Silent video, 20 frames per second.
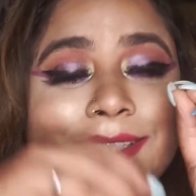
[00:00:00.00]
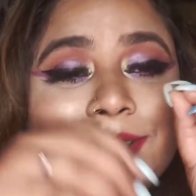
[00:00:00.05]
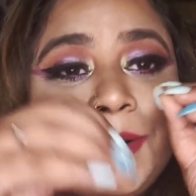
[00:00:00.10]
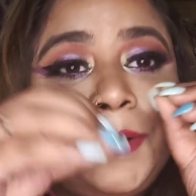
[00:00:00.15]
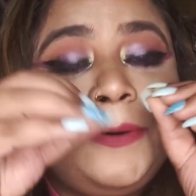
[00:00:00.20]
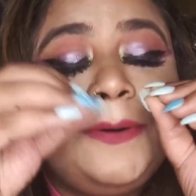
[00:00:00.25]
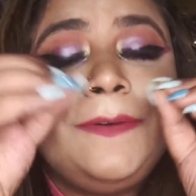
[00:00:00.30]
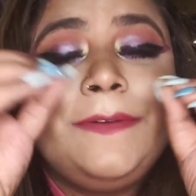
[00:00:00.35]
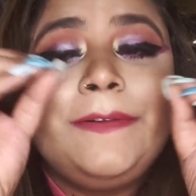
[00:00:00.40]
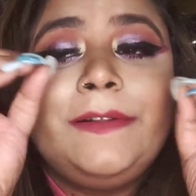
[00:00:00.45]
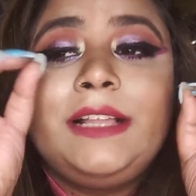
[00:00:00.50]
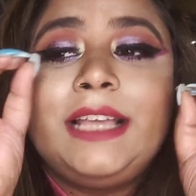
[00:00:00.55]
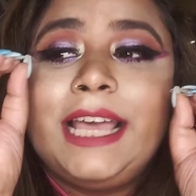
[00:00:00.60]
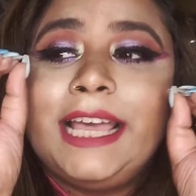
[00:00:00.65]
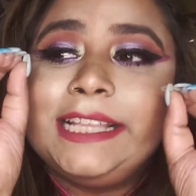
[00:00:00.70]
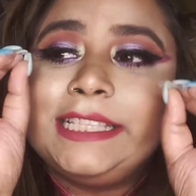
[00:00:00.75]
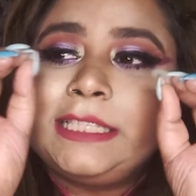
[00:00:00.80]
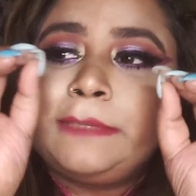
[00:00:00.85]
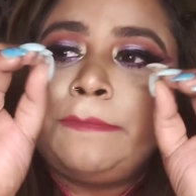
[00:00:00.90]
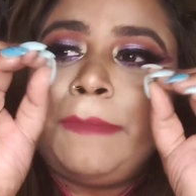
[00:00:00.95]
So
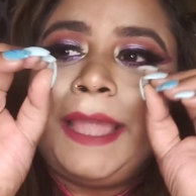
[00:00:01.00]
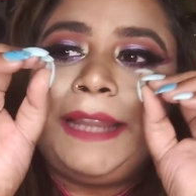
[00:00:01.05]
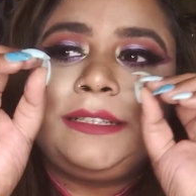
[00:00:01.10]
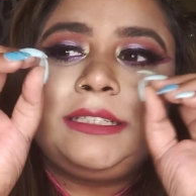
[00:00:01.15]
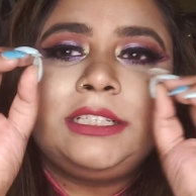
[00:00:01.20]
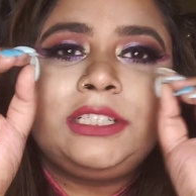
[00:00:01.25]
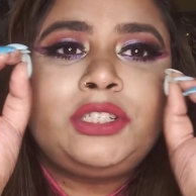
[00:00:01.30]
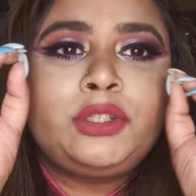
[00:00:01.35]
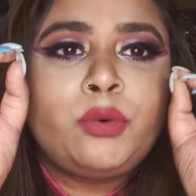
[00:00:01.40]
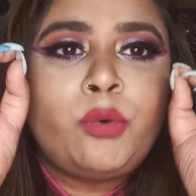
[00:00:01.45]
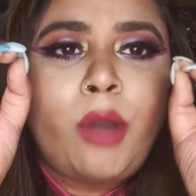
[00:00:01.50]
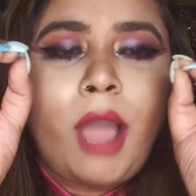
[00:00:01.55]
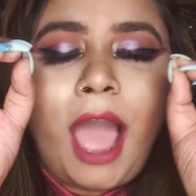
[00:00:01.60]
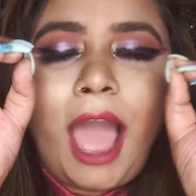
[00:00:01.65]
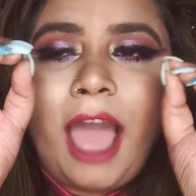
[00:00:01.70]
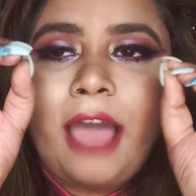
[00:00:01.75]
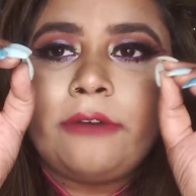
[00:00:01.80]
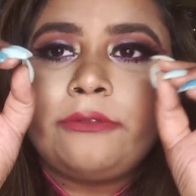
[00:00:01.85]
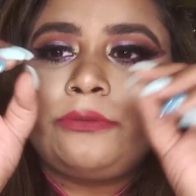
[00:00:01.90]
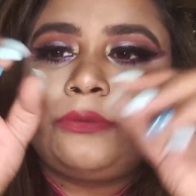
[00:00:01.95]
it's better to
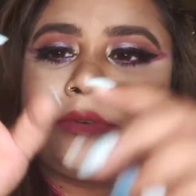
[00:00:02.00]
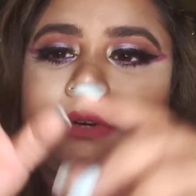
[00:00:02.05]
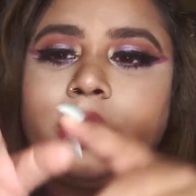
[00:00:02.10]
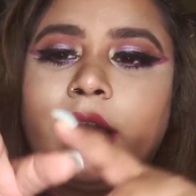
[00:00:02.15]
have